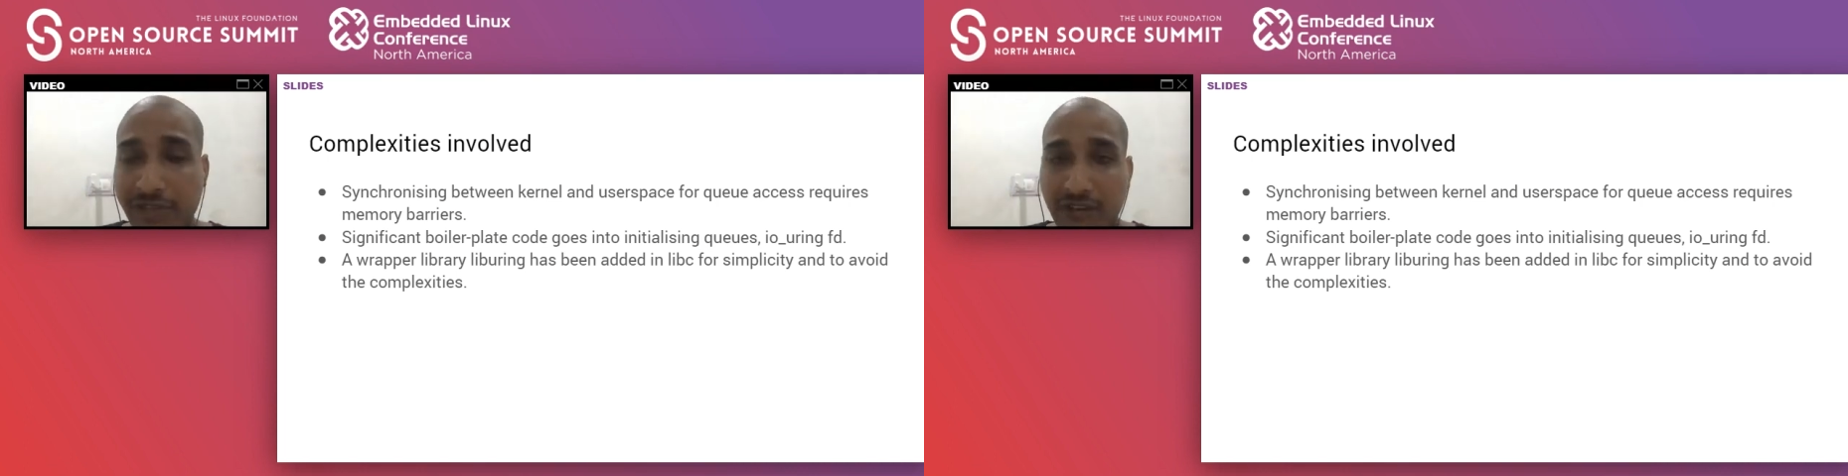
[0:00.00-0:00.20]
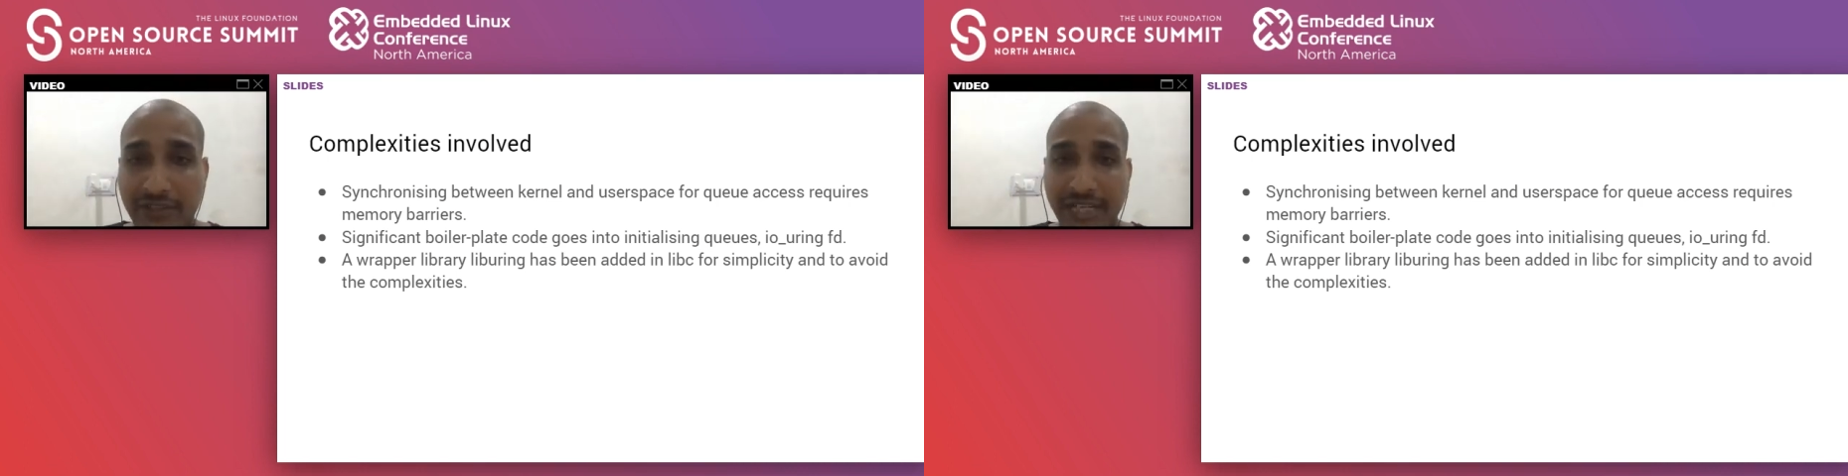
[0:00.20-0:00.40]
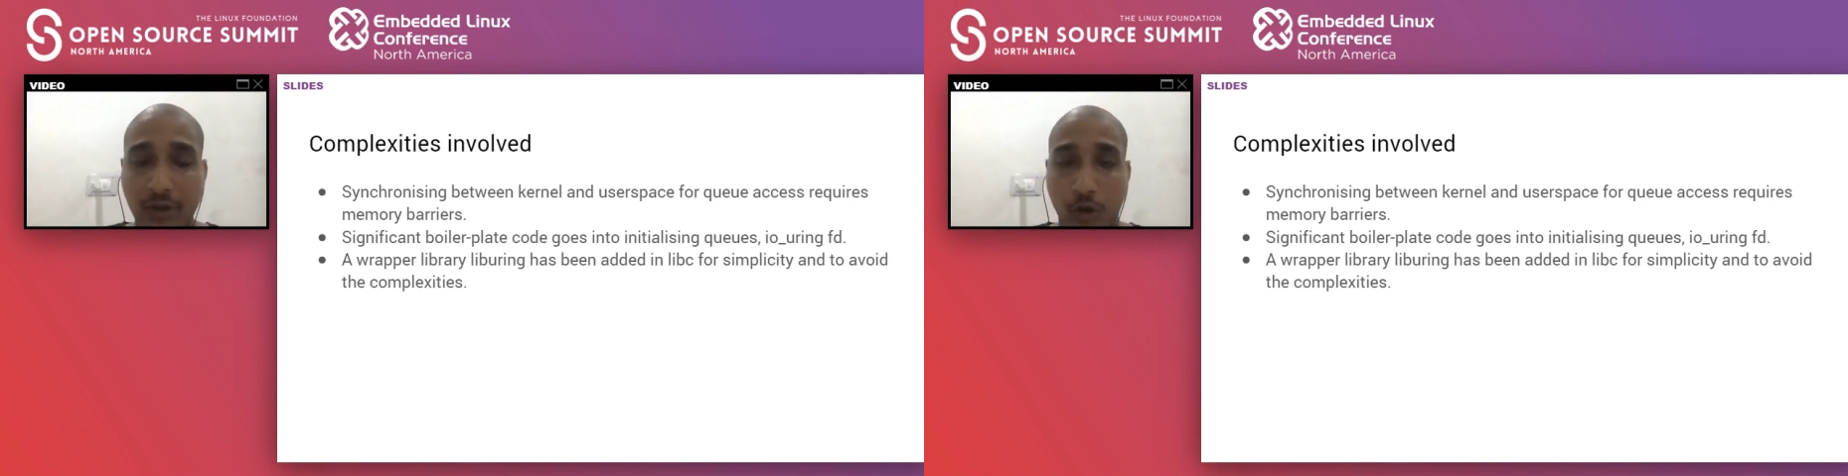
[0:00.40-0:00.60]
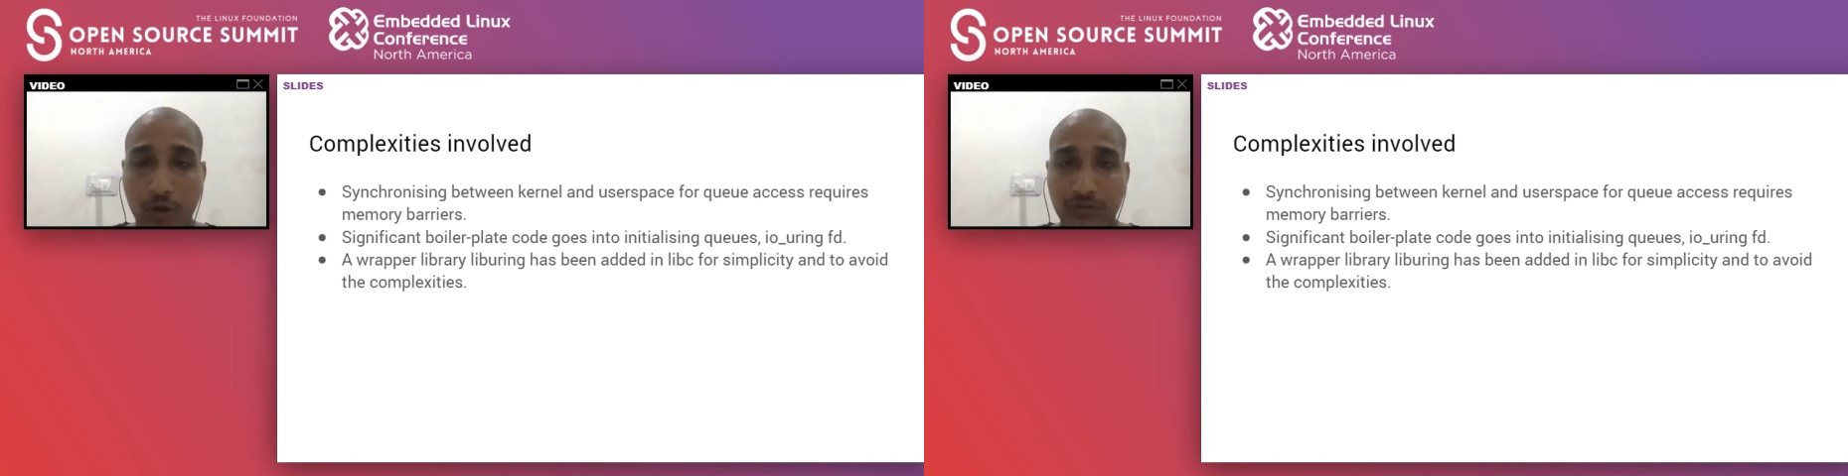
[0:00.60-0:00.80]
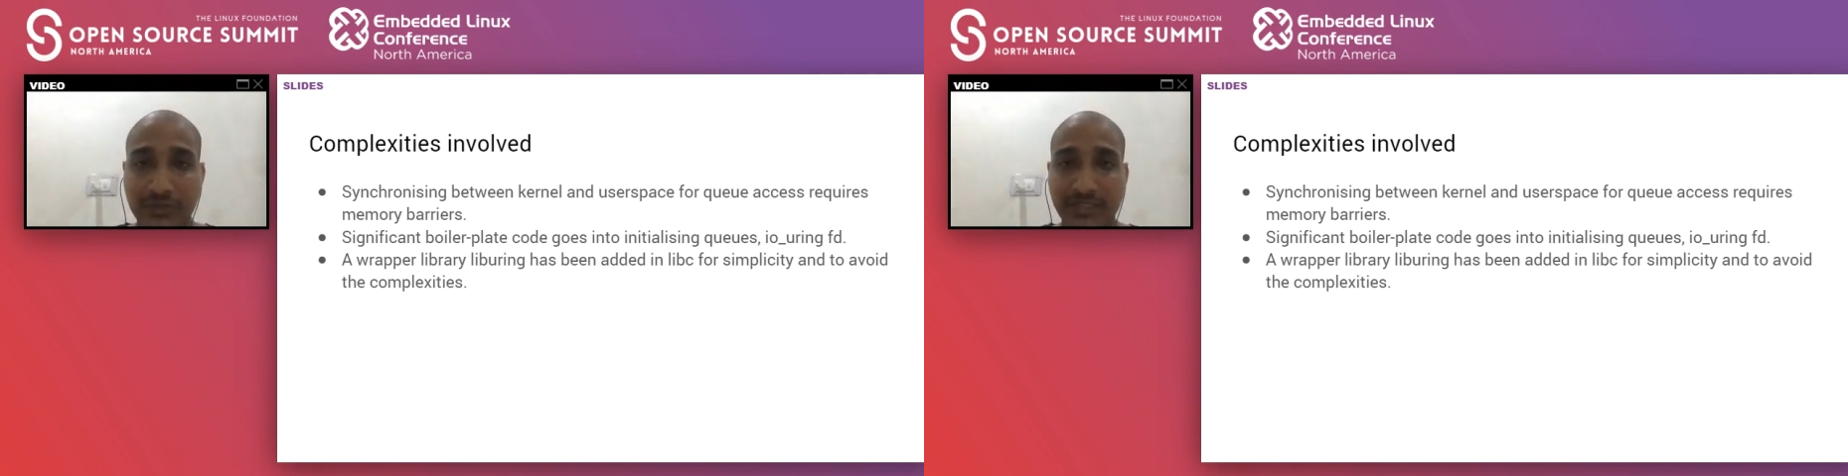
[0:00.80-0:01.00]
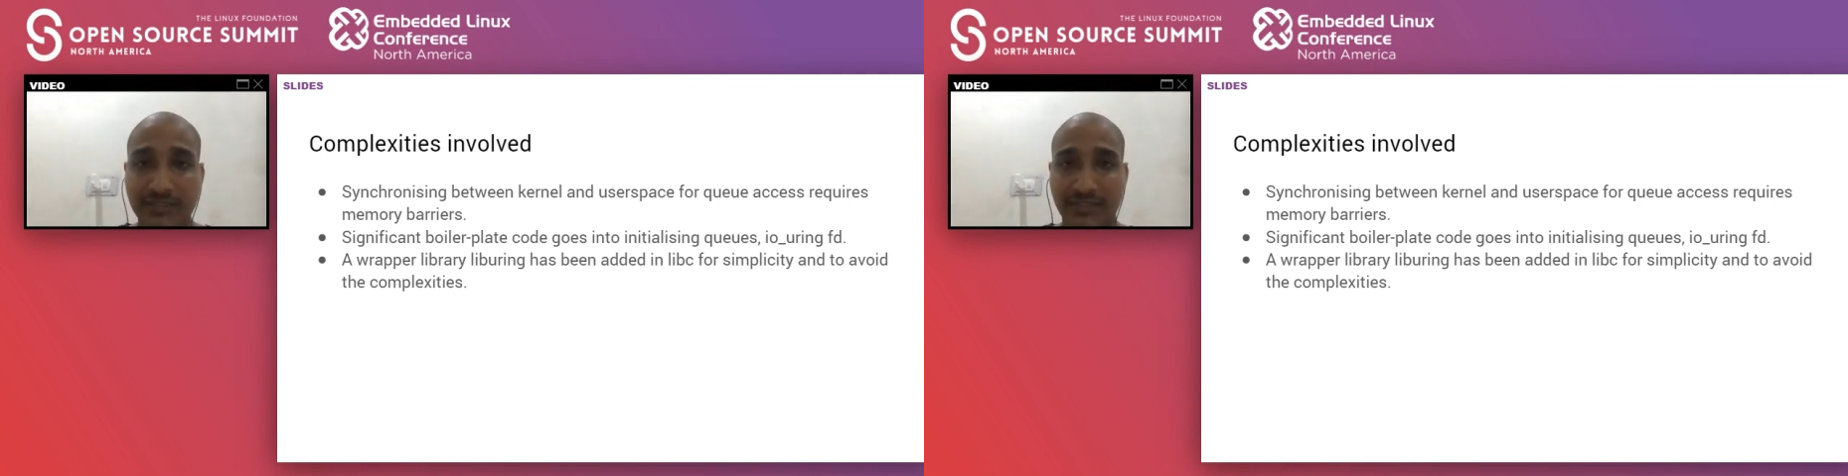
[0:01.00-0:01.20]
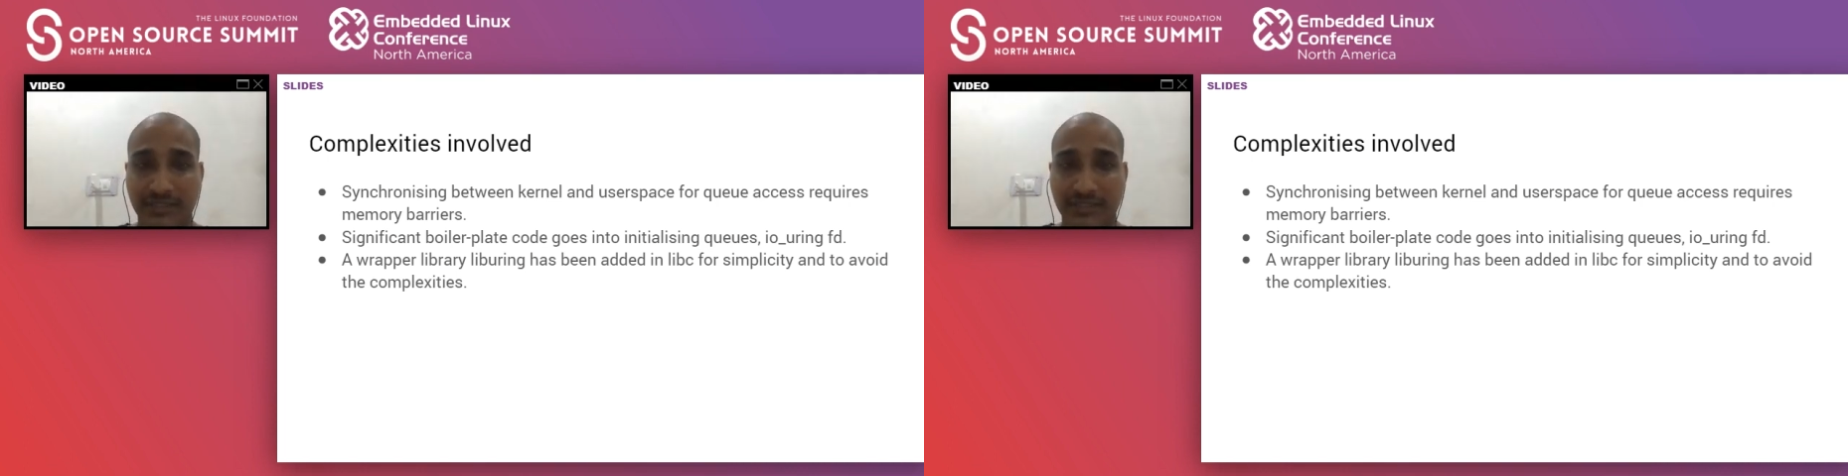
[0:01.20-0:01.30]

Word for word: we have read all of this